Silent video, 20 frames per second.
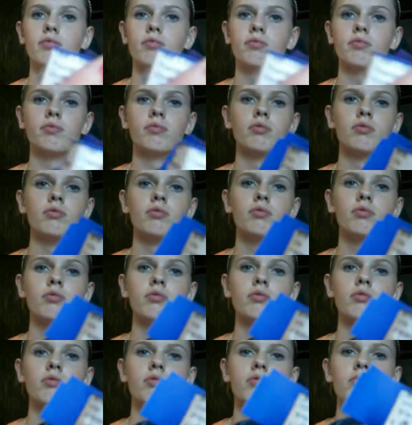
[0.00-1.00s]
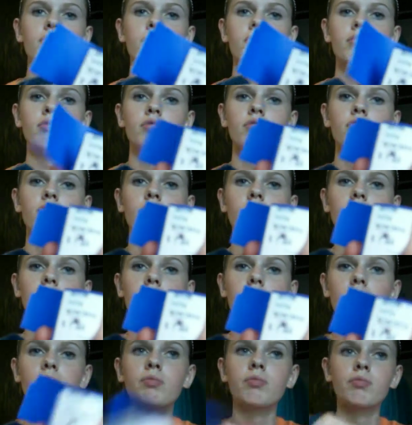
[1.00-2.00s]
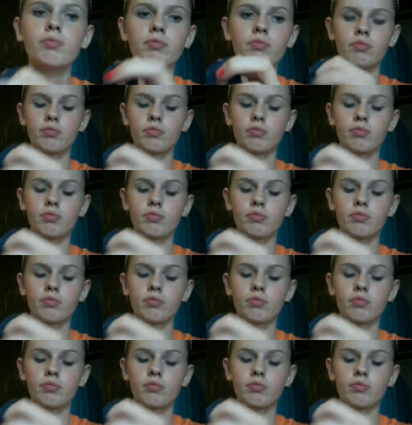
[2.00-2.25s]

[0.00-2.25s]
Nobody speaks.